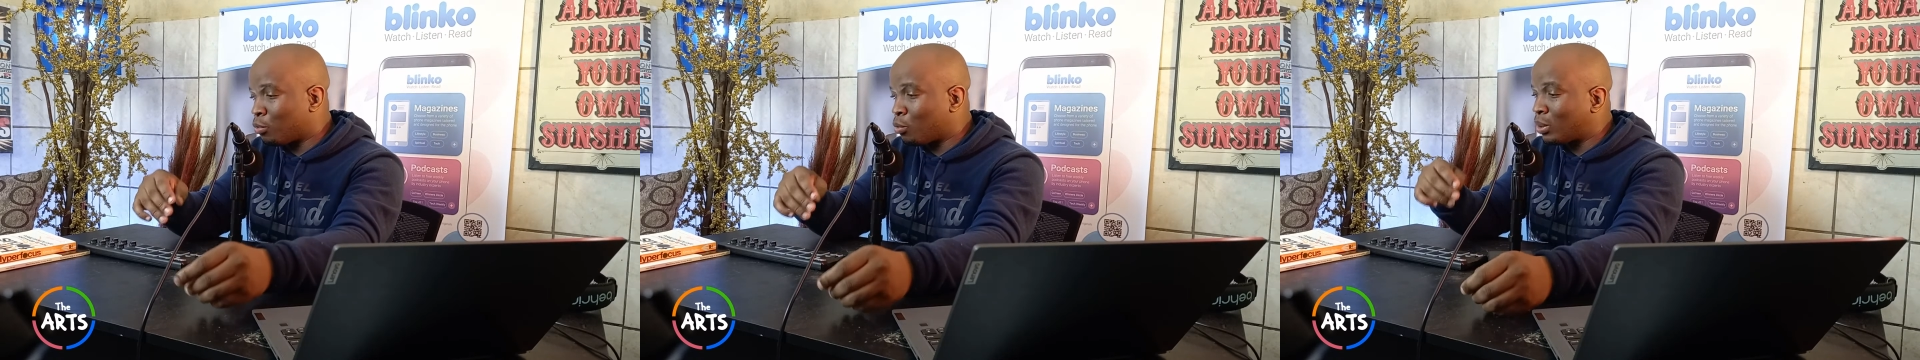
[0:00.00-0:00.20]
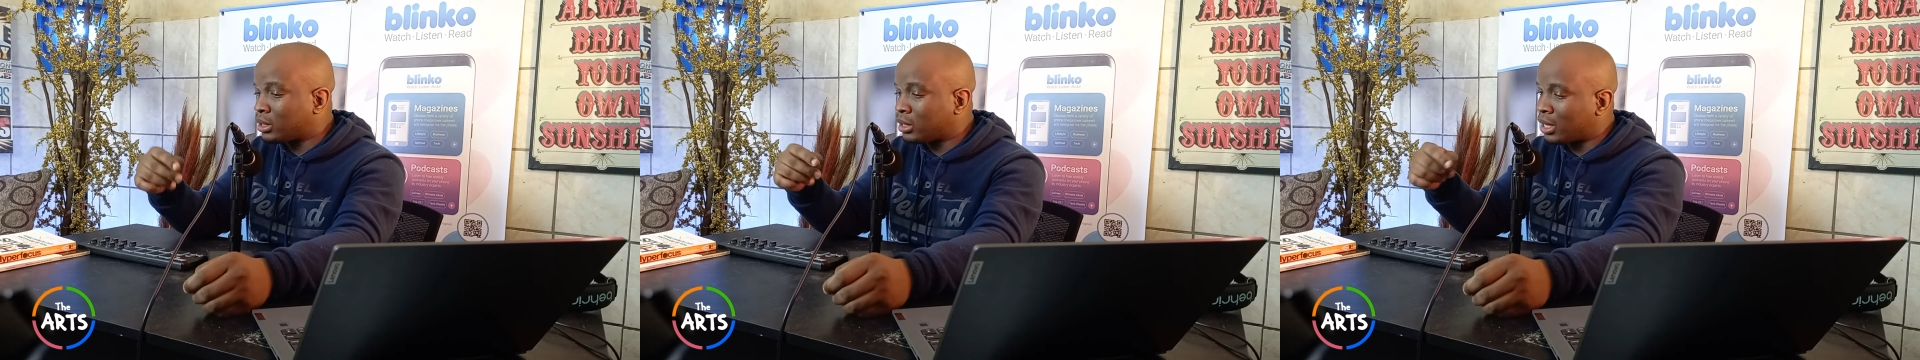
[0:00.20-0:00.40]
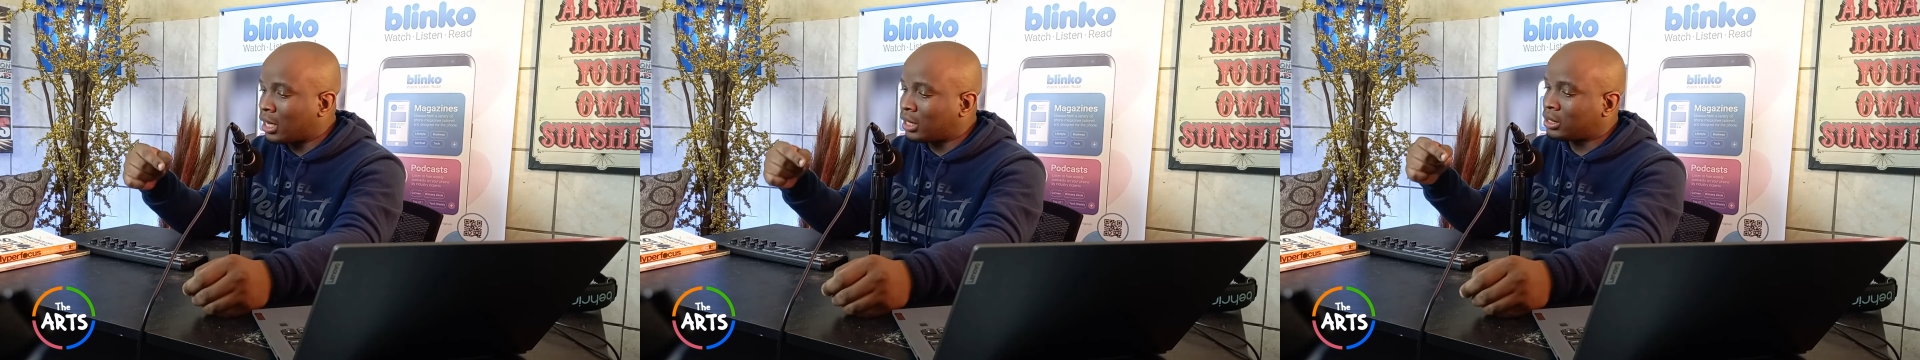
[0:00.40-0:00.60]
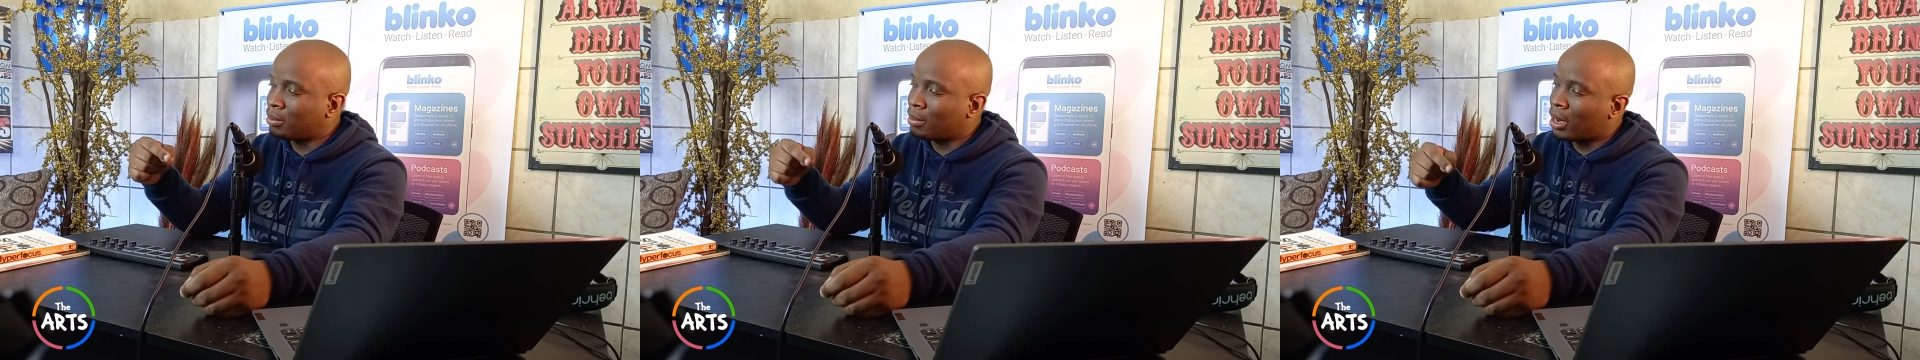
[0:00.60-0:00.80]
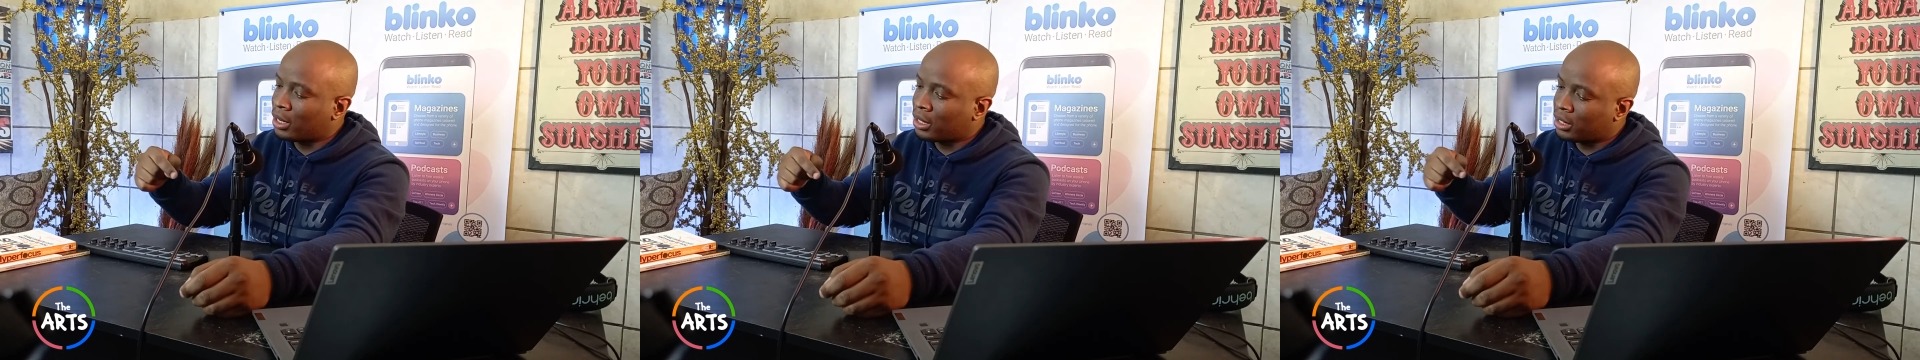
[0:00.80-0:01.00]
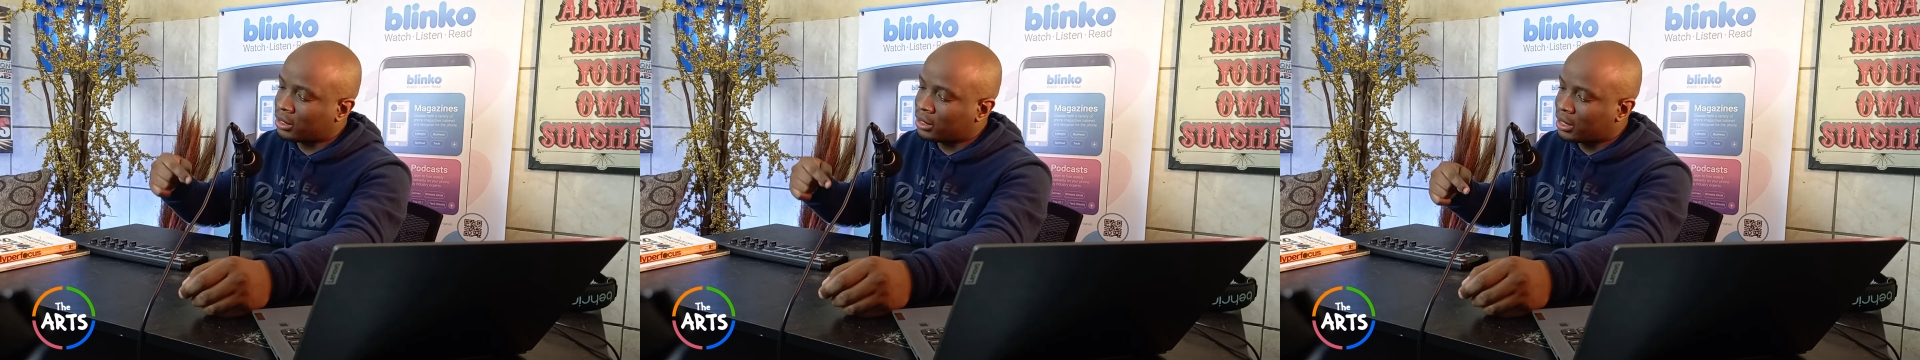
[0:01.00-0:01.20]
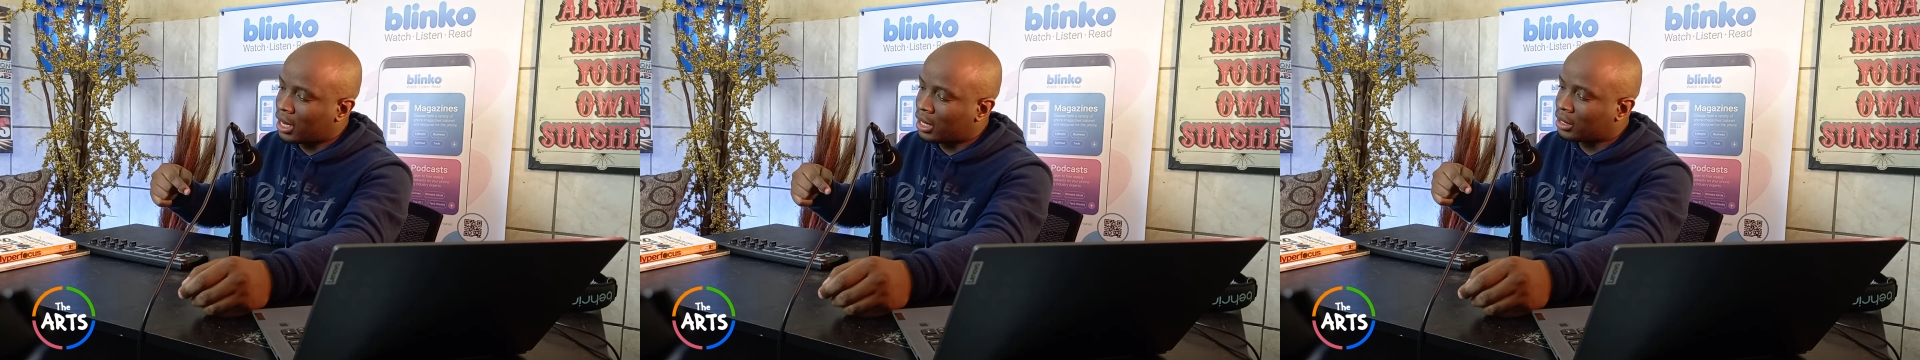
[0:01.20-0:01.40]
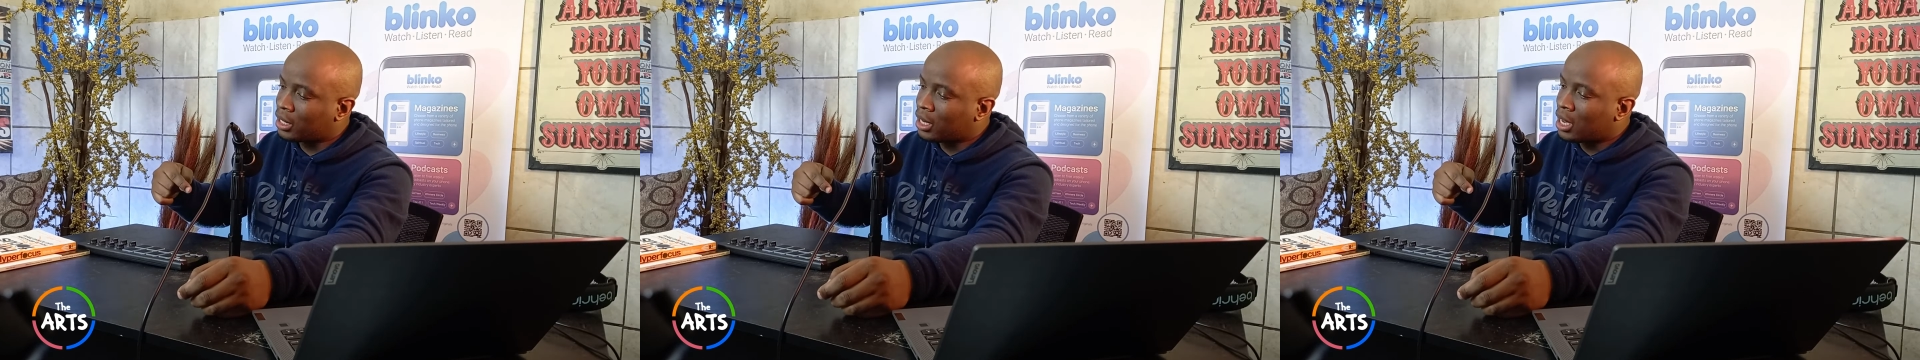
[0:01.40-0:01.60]
what's nice about it is
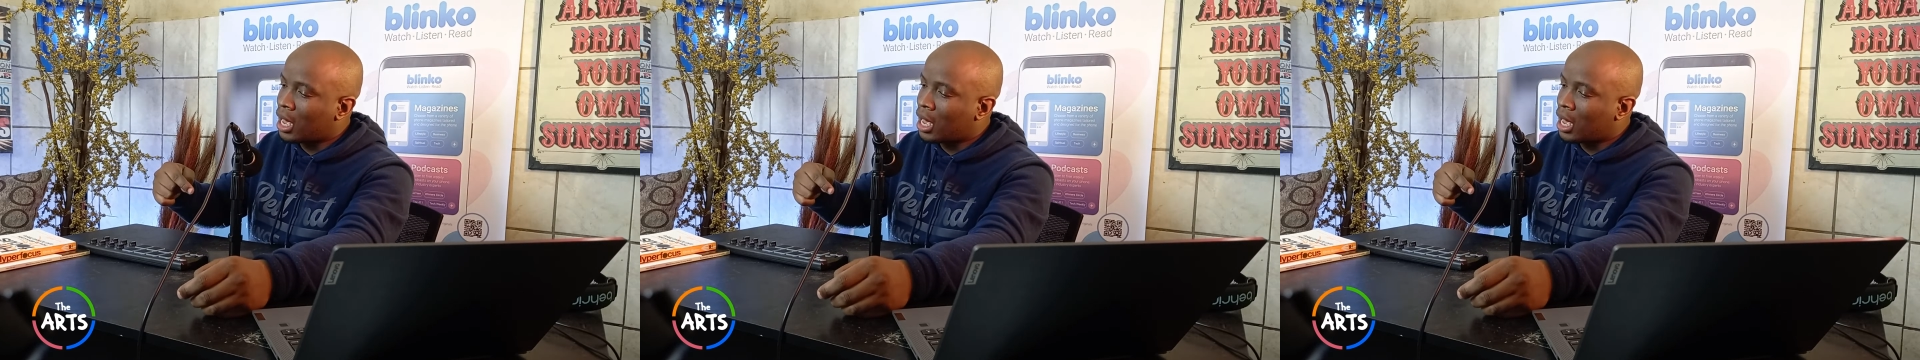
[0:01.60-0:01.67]
that